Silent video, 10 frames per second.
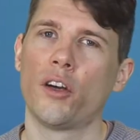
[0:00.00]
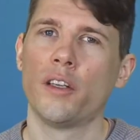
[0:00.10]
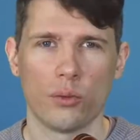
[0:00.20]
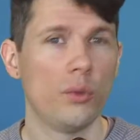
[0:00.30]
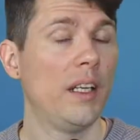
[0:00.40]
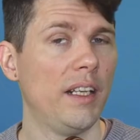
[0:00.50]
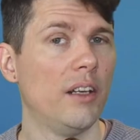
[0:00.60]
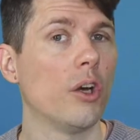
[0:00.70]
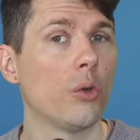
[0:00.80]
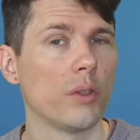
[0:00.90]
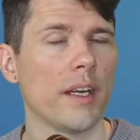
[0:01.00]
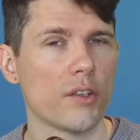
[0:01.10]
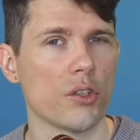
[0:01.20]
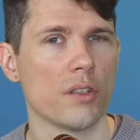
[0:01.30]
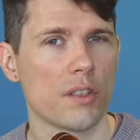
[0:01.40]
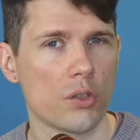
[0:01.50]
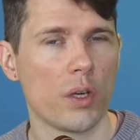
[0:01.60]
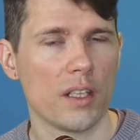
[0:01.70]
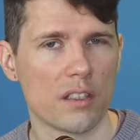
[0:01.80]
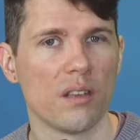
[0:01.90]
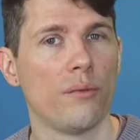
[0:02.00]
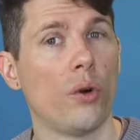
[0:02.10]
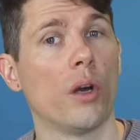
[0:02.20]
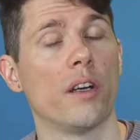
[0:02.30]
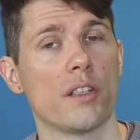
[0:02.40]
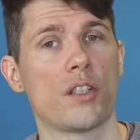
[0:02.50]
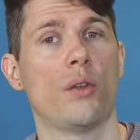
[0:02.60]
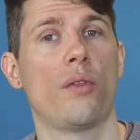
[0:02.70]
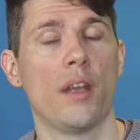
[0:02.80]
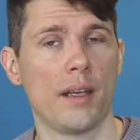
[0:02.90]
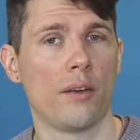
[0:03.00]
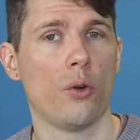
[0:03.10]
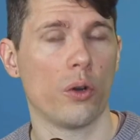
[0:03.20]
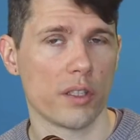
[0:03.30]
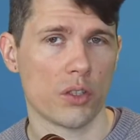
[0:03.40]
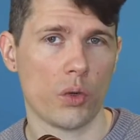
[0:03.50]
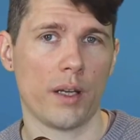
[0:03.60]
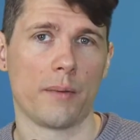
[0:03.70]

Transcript: really low tension strings for a synthetic core string.